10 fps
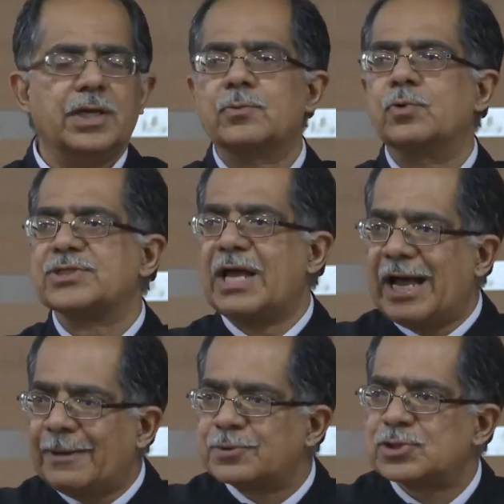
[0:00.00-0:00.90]
It was
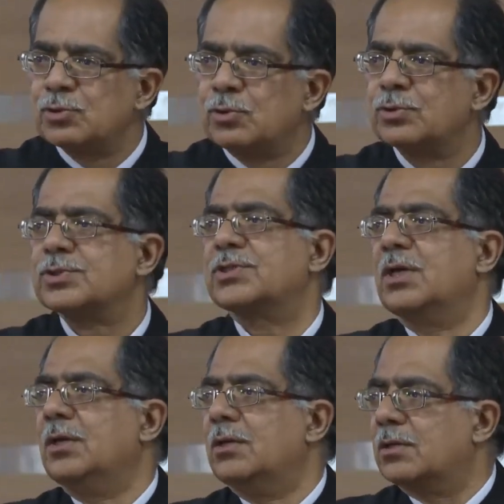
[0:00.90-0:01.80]
app stores,
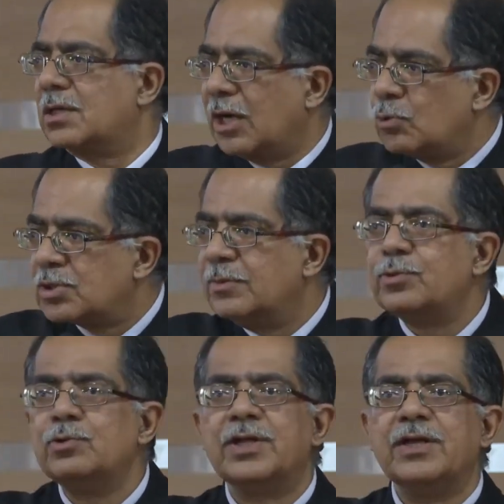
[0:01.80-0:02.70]
cloud
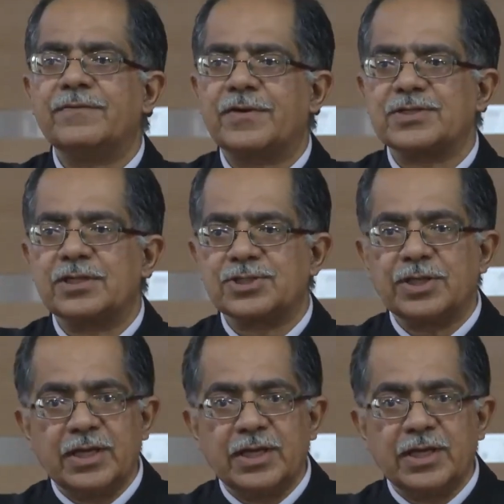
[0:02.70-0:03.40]
computing infrastructure,